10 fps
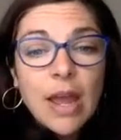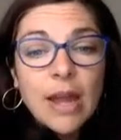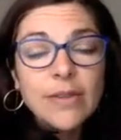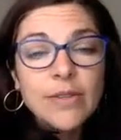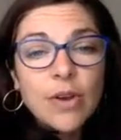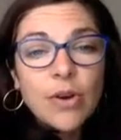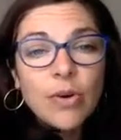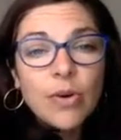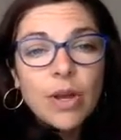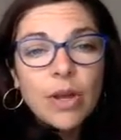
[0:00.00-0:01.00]
And
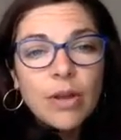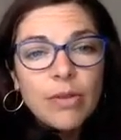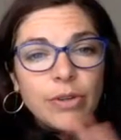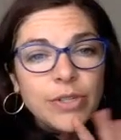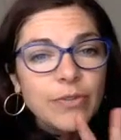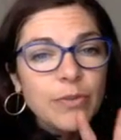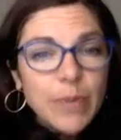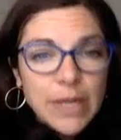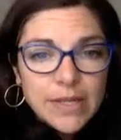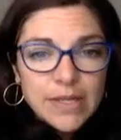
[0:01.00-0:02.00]
so there's different
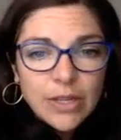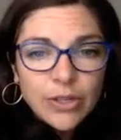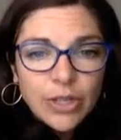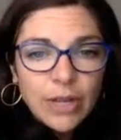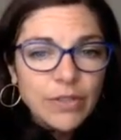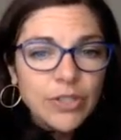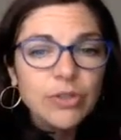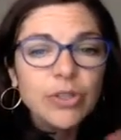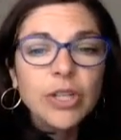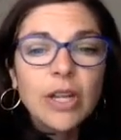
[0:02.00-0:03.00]
pieces that you're going to have to do.
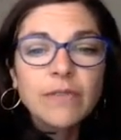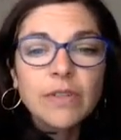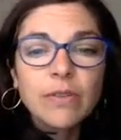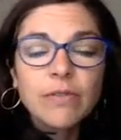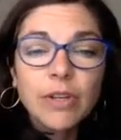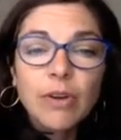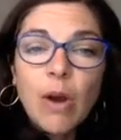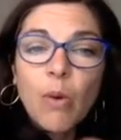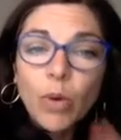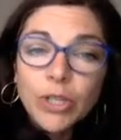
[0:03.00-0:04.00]
You're going to have to figure
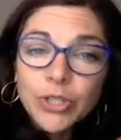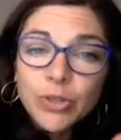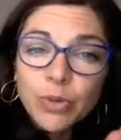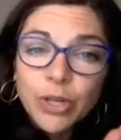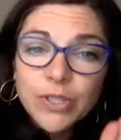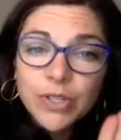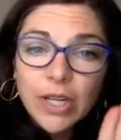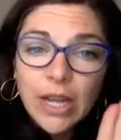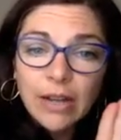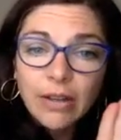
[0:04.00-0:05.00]
out what 2 works you're
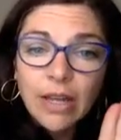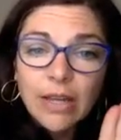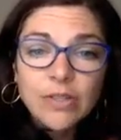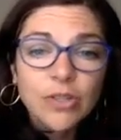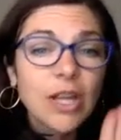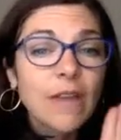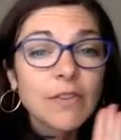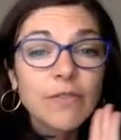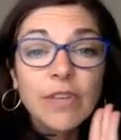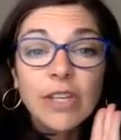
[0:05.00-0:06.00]
going to analyze. You're going to have
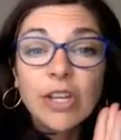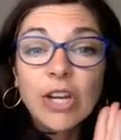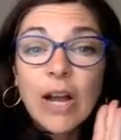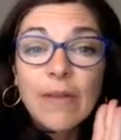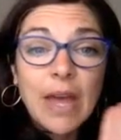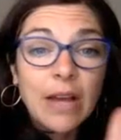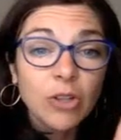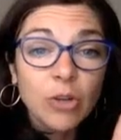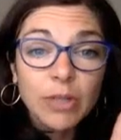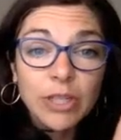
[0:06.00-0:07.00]
to figure out that
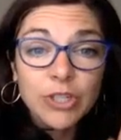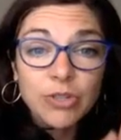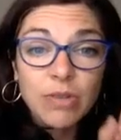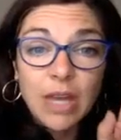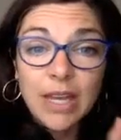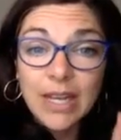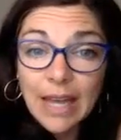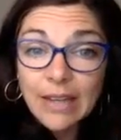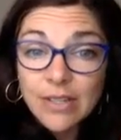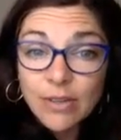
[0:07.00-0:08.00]
global issue that
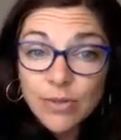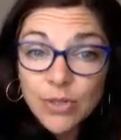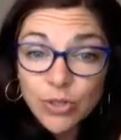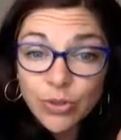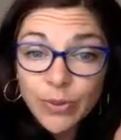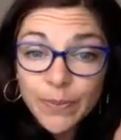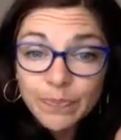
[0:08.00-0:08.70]
connects those 2.